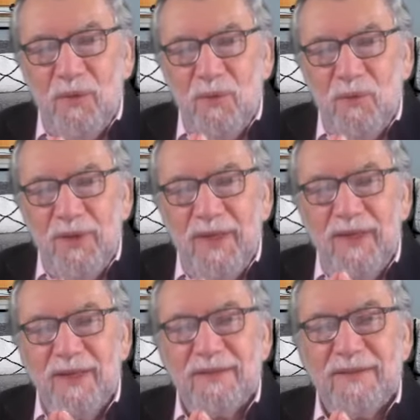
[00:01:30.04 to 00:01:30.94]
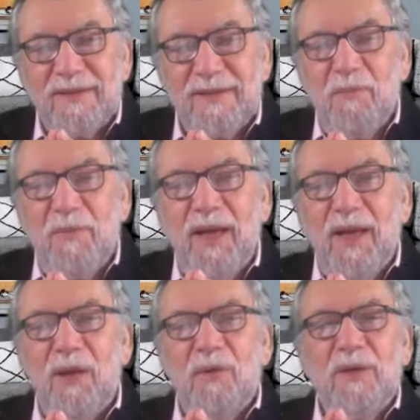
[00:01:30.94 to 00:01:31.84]
we
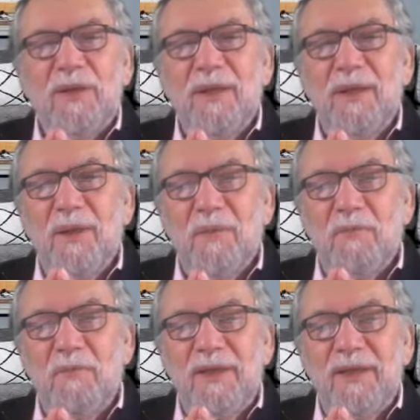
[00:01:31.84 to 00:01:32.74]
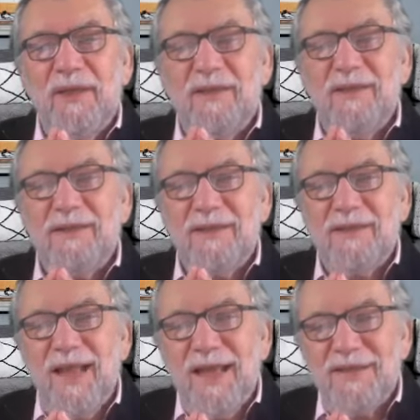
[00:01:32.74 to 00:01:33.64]
somehow begin to
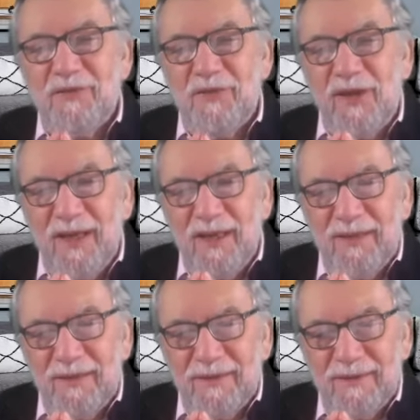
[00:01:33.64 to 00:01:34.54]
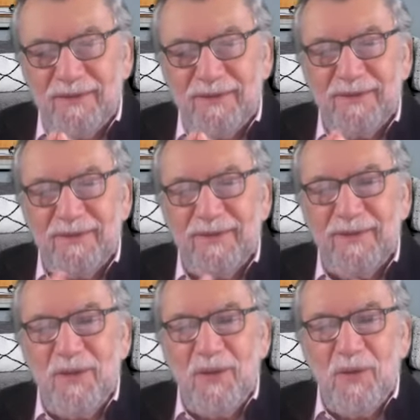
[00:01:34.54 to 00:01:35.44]
classify
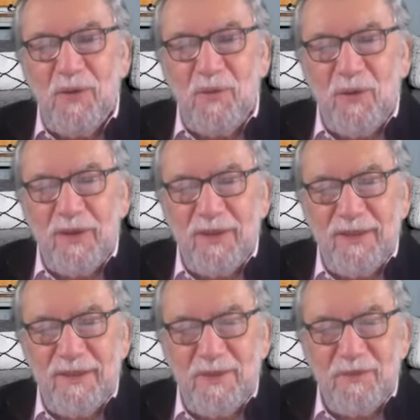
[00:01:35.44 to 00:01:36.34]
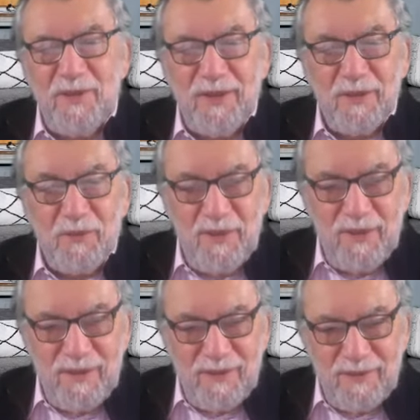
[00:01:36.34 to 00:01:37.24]
what it is that we think we
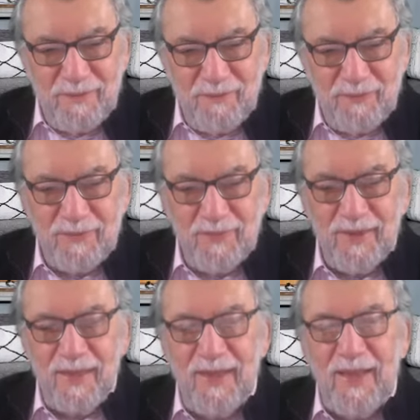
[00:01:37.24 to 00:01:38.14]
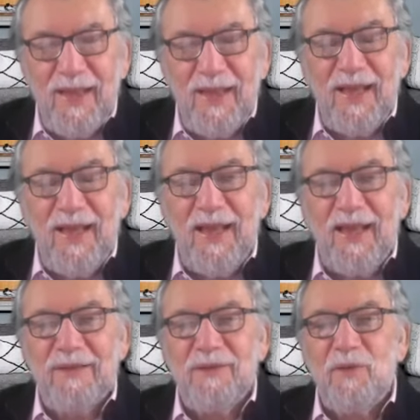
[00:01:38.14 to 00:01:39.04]
need.
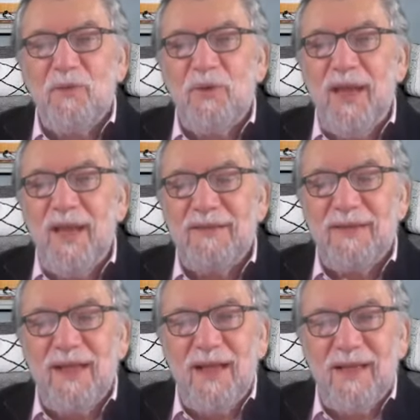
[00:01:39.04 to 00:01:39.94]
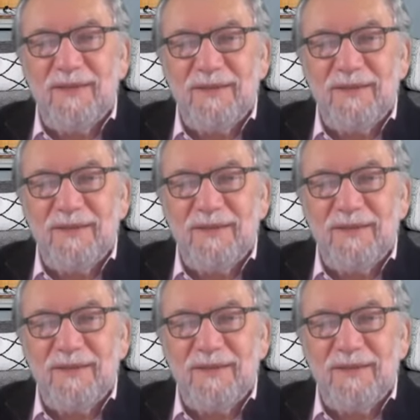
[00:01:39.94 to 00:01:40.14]
And we ask God,